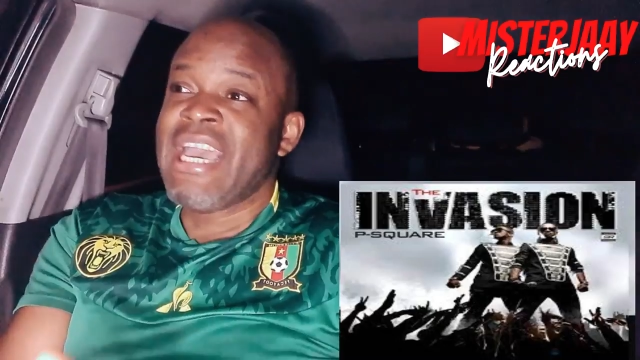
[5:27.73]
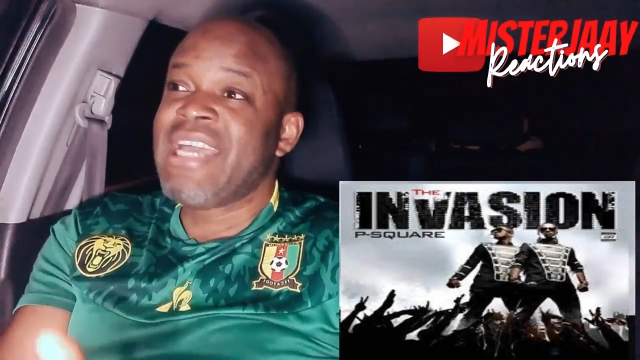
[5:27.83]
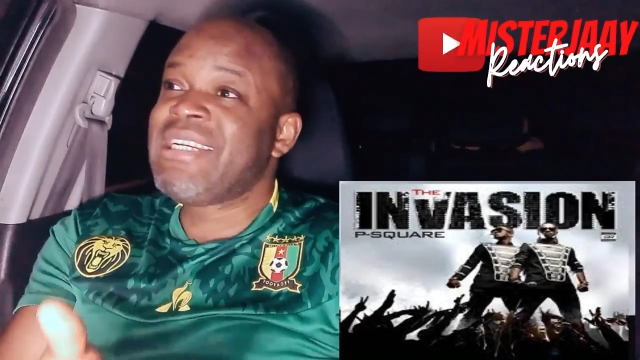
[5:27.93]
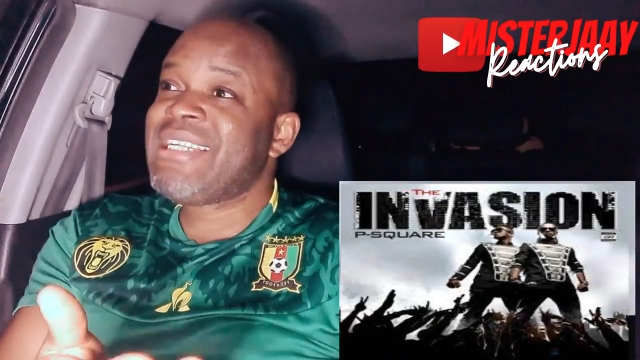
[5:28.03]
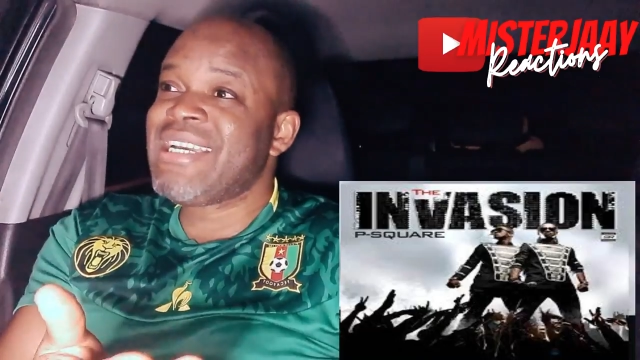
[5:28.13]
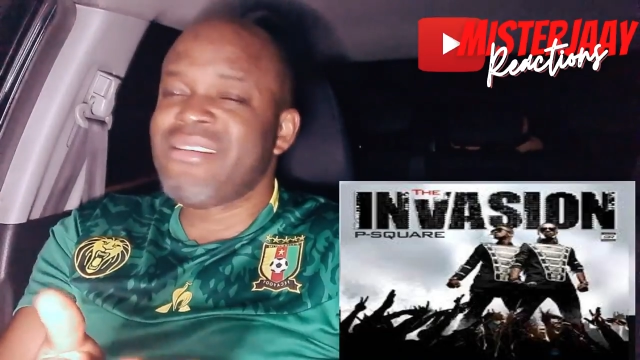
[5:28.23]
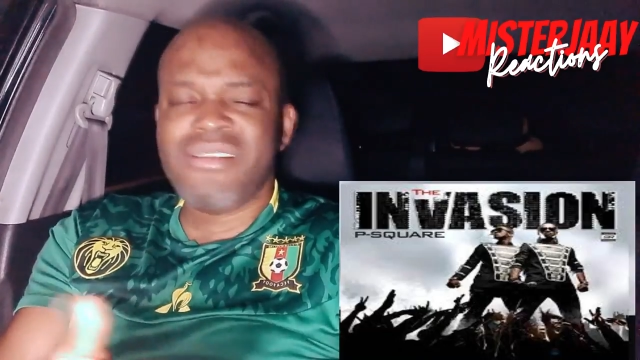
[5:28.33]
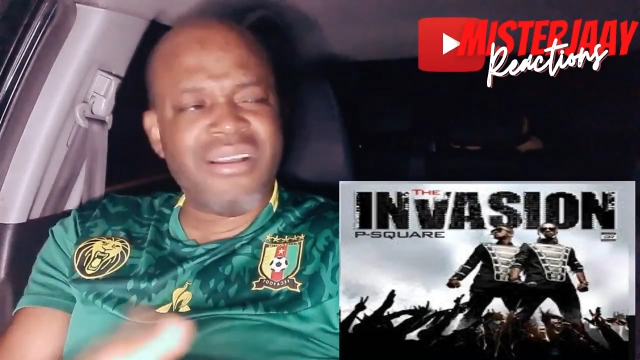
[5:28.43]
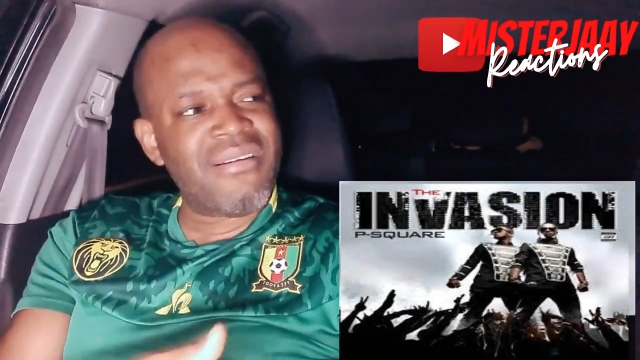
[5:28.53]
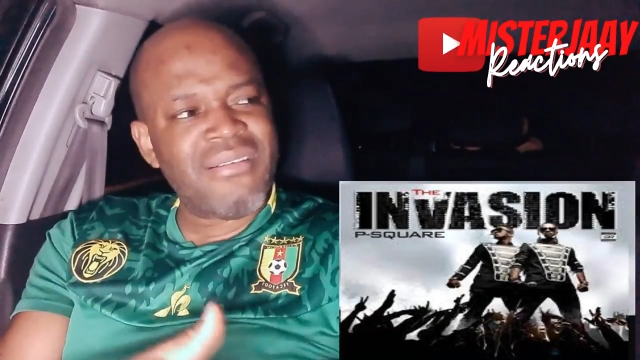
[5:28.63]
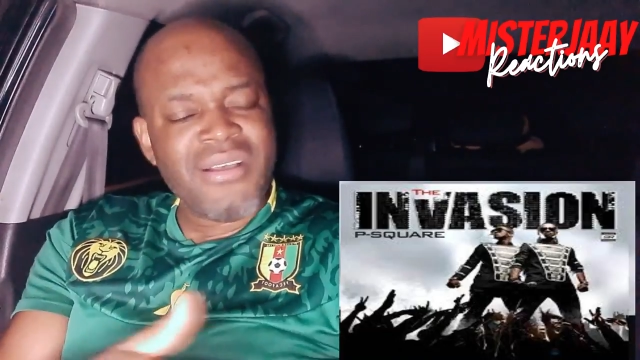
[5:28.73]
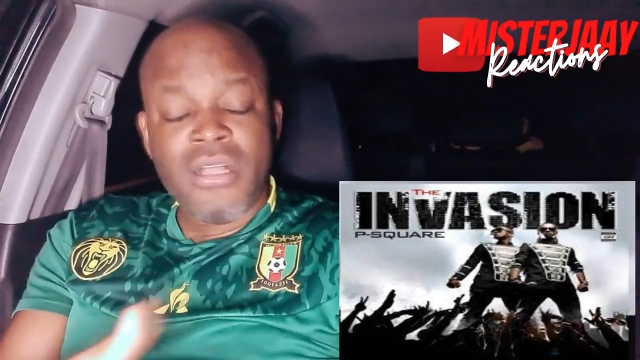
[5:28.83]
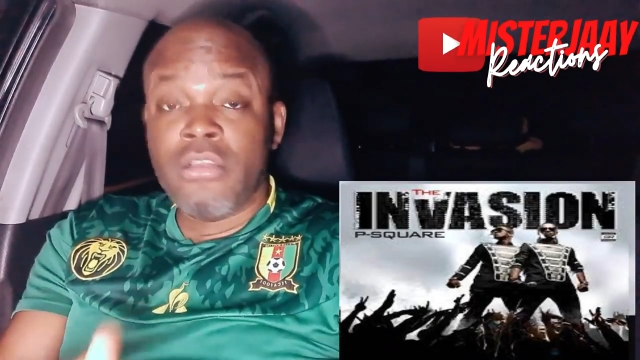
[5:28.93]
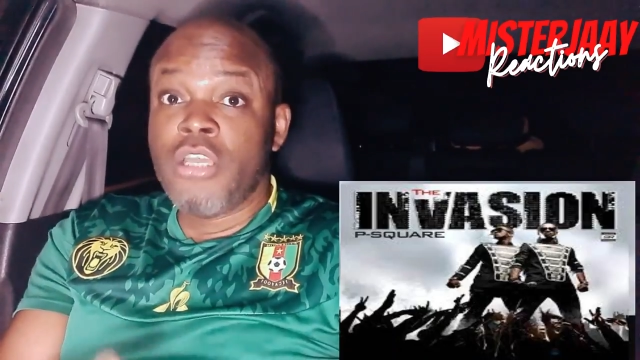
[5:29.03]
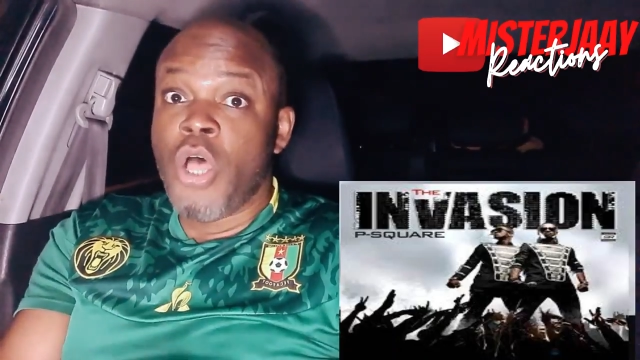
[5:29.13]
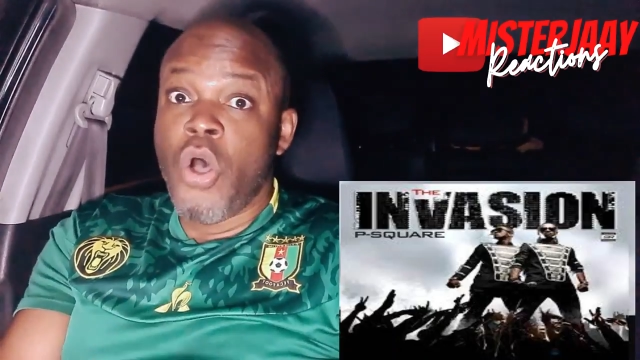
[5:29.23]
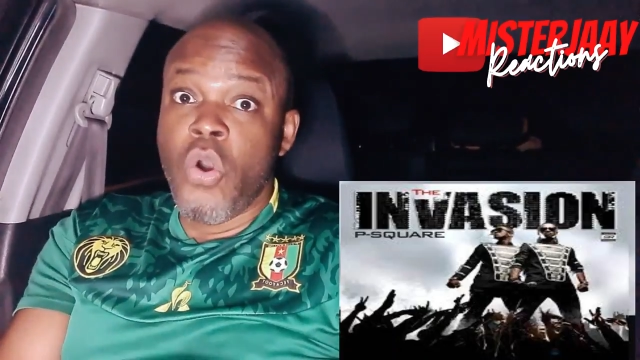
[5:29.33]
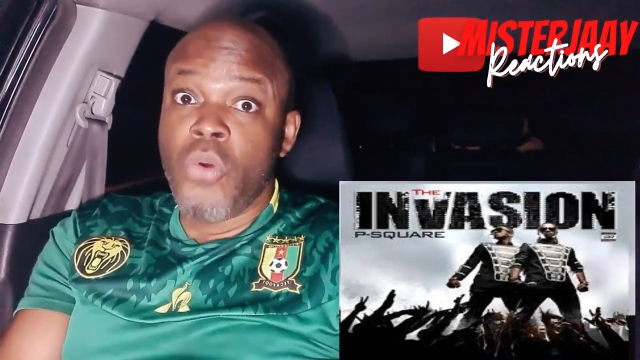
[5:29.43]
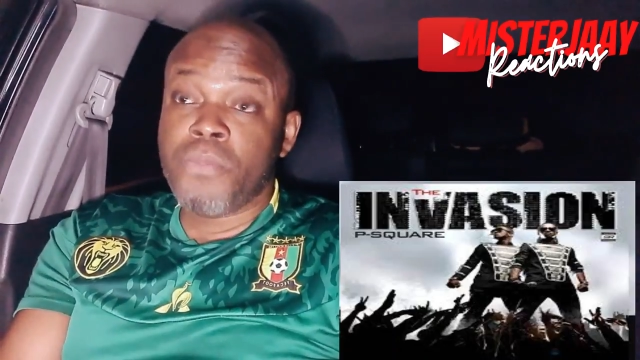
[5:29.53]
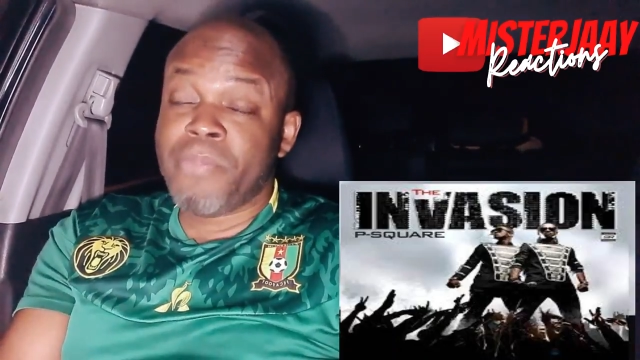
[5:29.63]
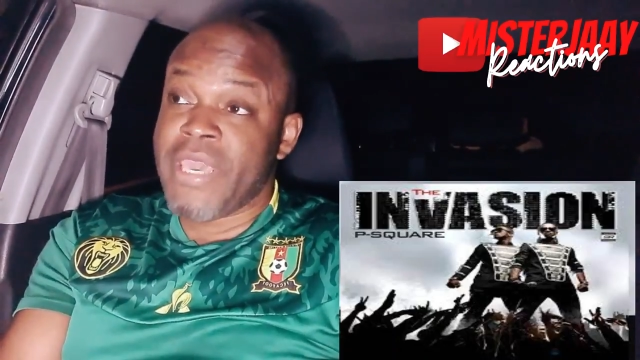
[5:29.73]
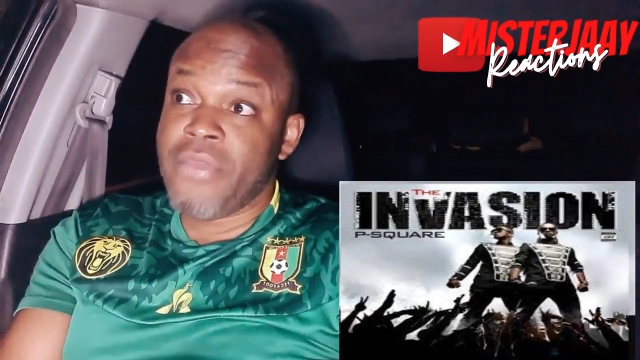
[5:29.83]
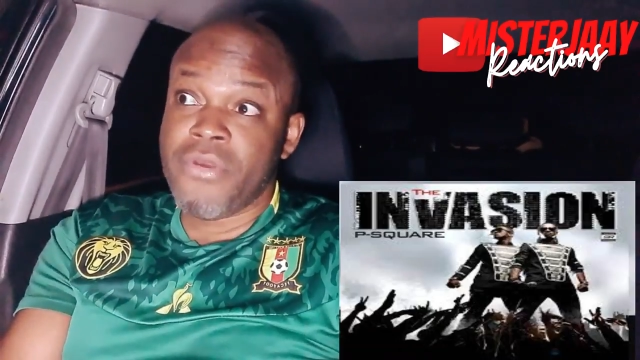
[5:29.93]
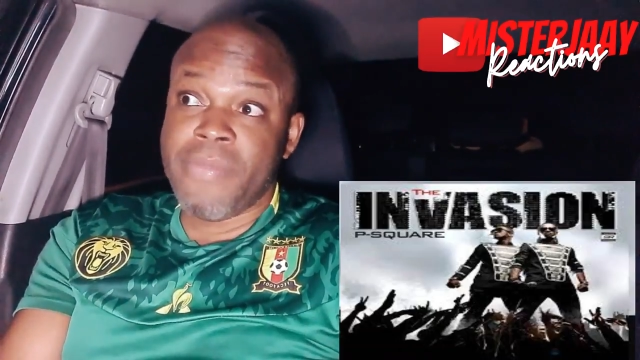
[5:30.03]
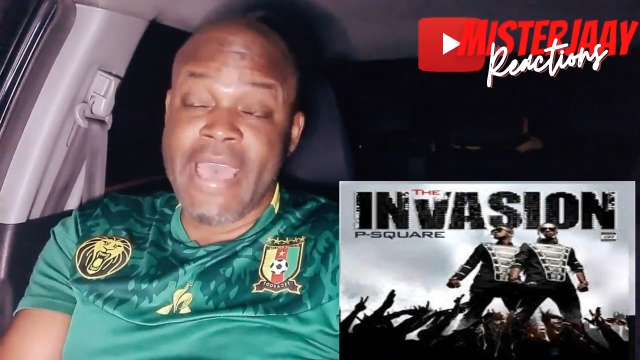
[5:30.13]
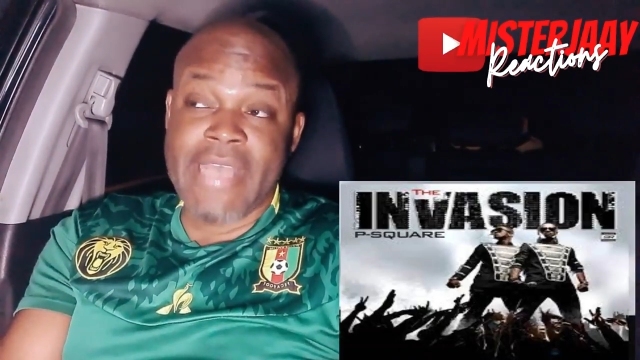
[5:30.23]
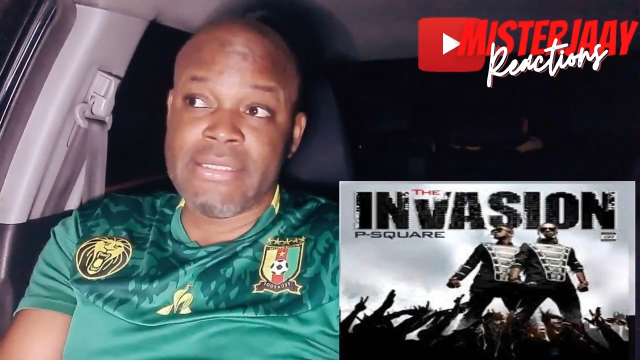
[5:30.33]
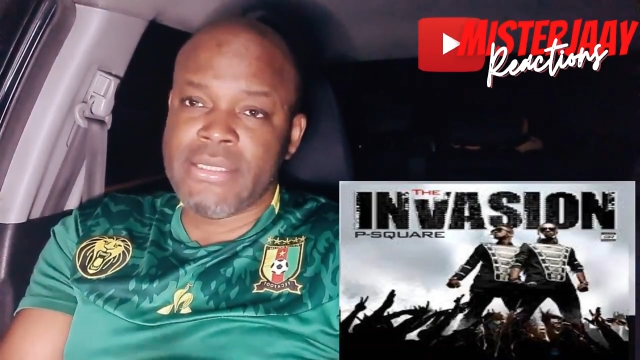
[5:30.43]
And then, you know, a long period passes,